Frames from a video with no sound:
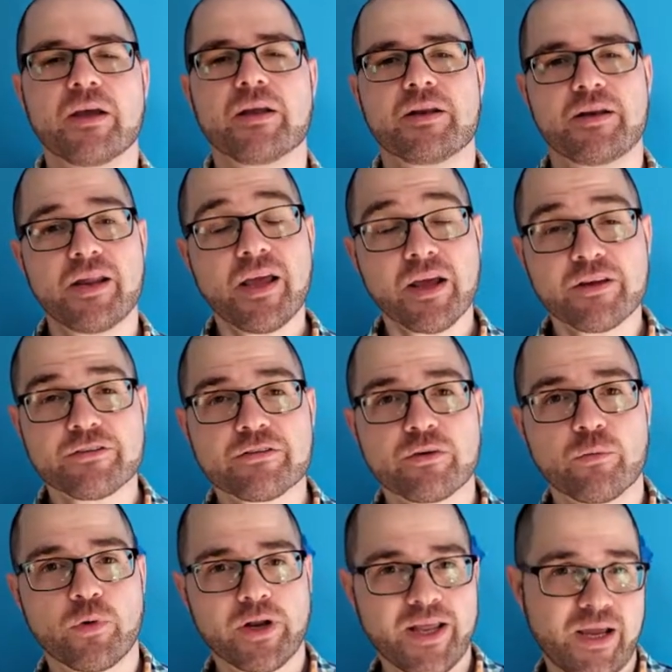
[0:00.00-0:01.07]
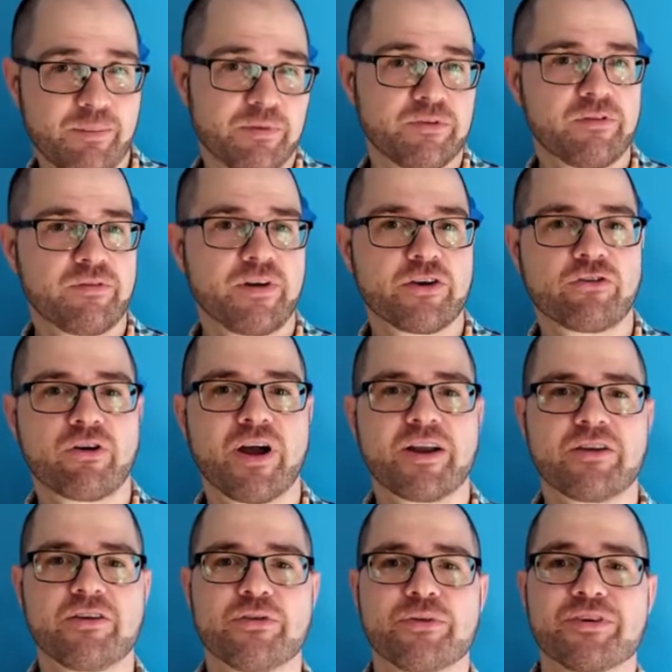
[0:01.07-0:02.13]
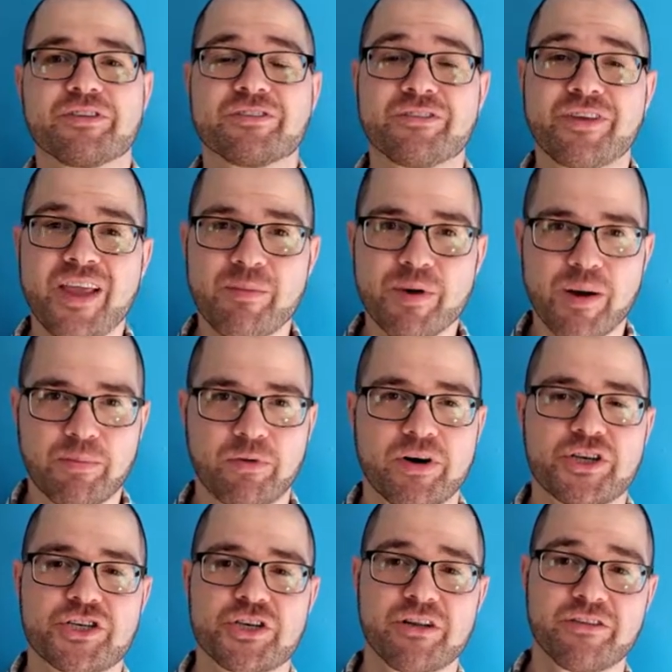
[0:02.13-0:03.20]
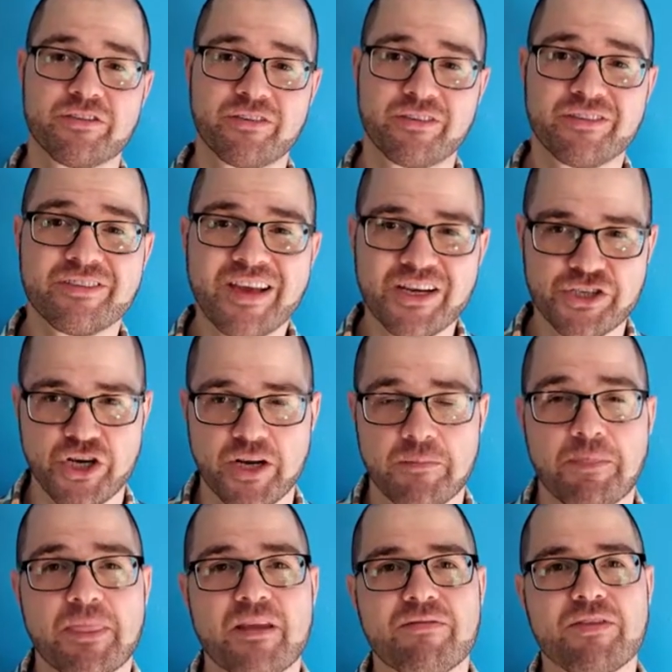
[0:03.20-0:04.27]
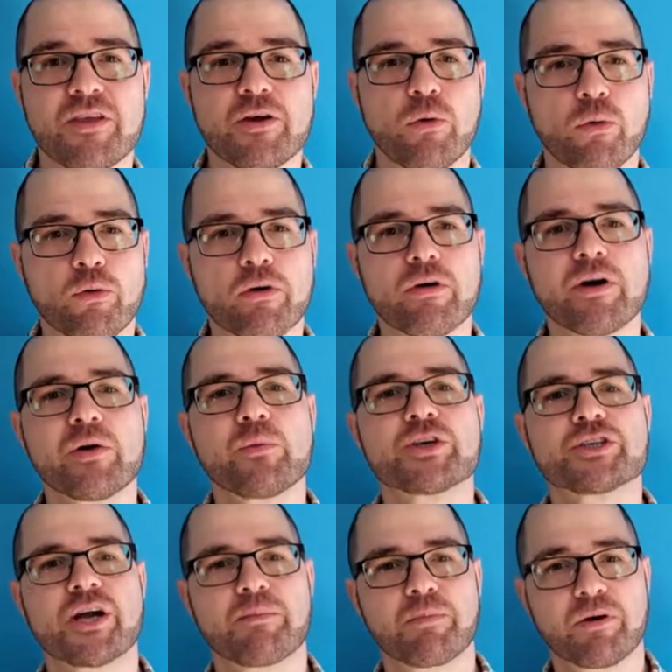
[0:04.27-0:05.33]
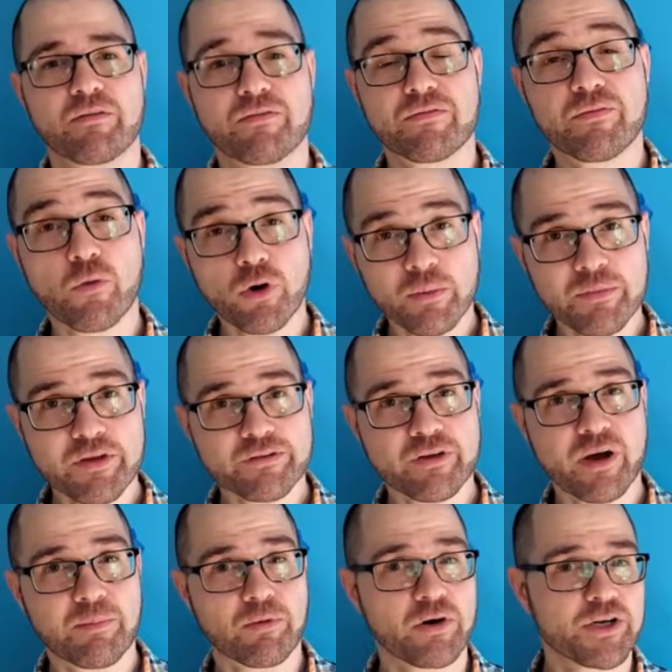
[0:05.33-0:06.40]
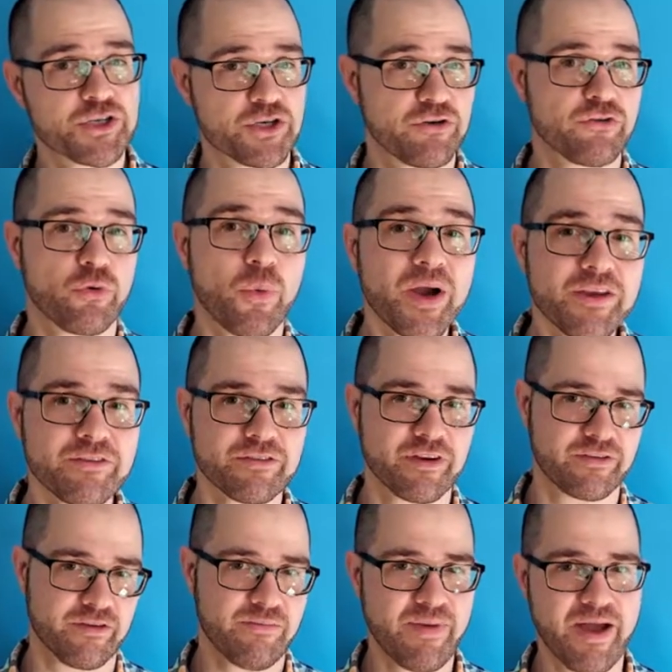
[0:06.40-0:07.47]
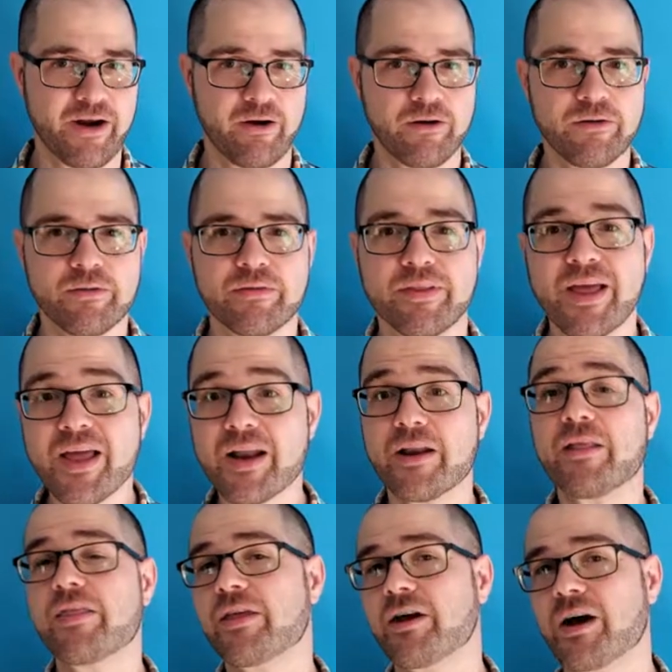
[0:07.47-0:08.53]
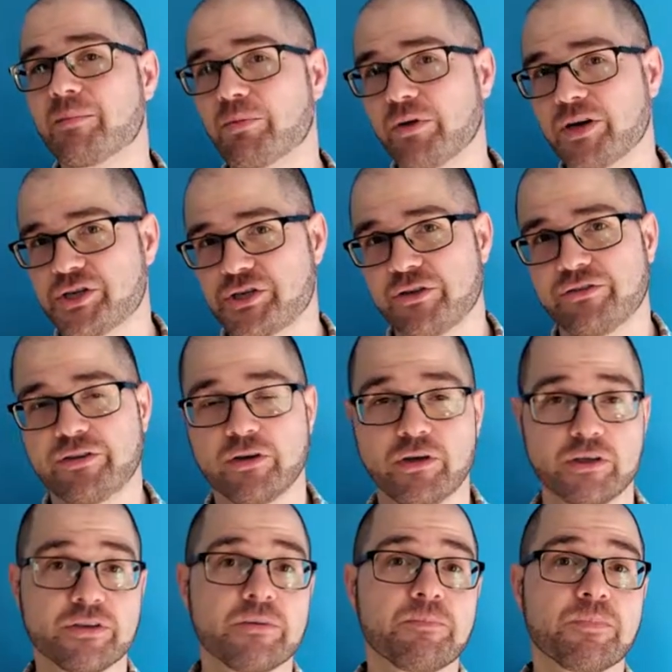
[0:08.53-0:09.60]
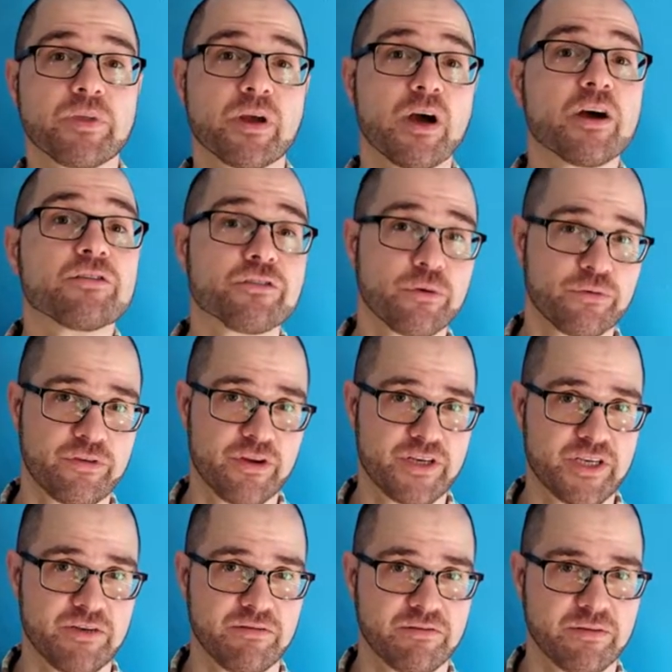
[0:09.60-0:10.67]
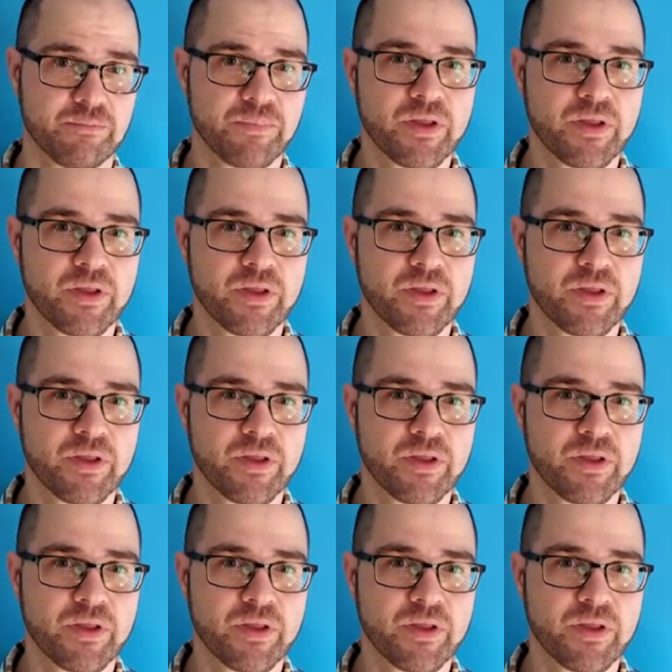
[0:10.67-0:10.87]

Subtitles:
Next, what happens if I try to do the same operation in succession? If the order in which I perform this operation twice doesn't matter, then the operation is called associative.